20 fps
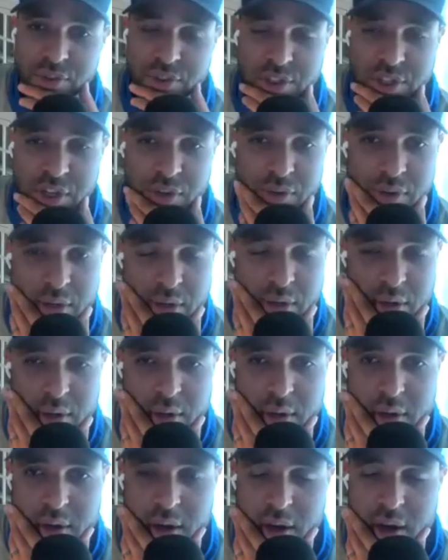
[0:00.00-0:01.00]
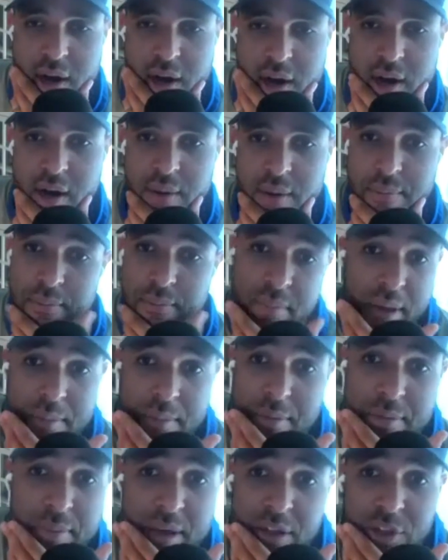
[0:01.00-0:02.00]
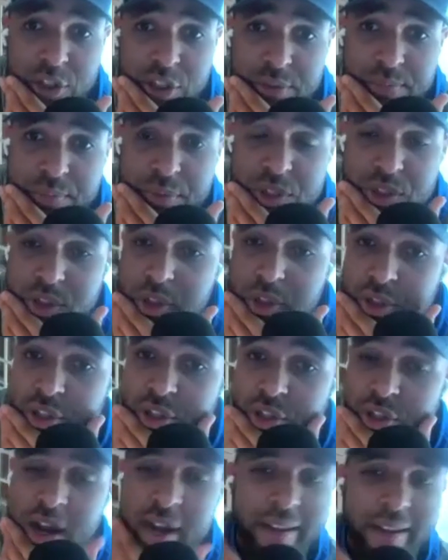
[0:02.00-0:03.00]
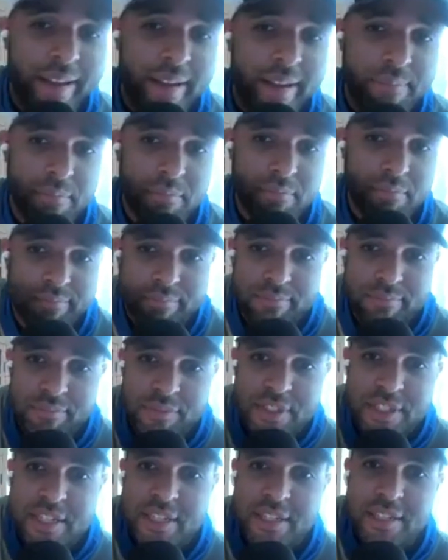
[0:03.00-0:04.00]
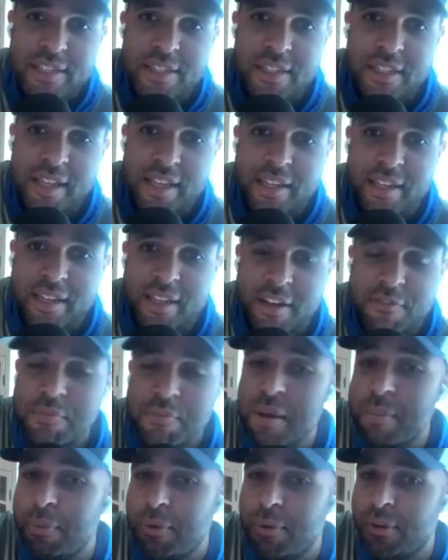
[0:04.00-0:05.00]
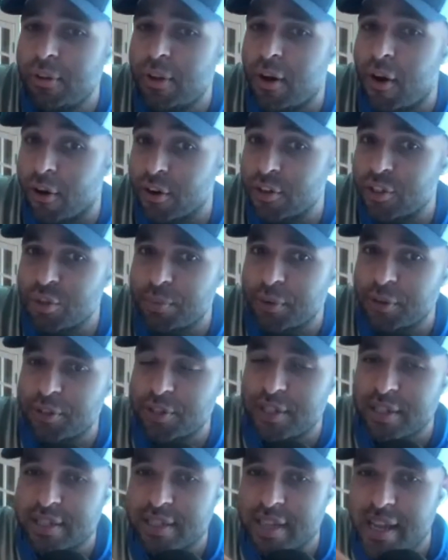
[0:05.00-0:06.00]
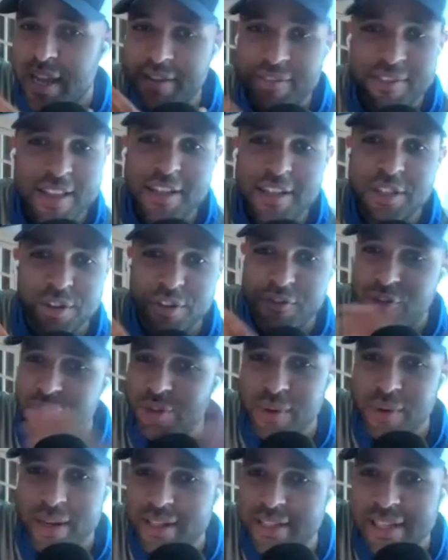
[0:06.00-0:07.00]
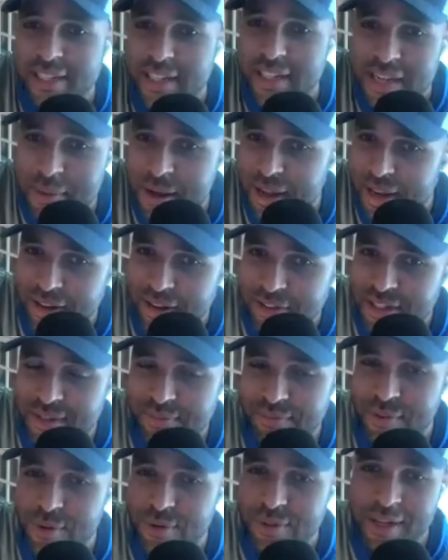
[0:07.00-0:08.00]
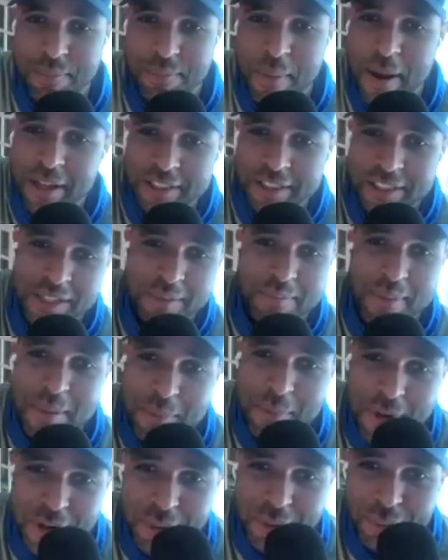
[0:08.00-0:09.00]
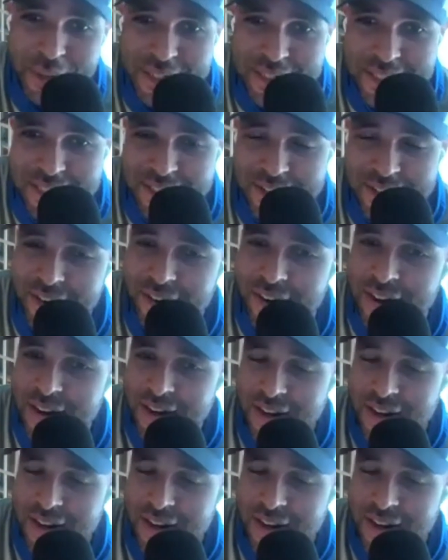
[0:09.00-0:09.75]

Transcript: So maybe MailChimp is good to start. Like, still, like if people aren't super interested in, if you just want to like send an email out to some folks, like MailChimp might be a good place to start.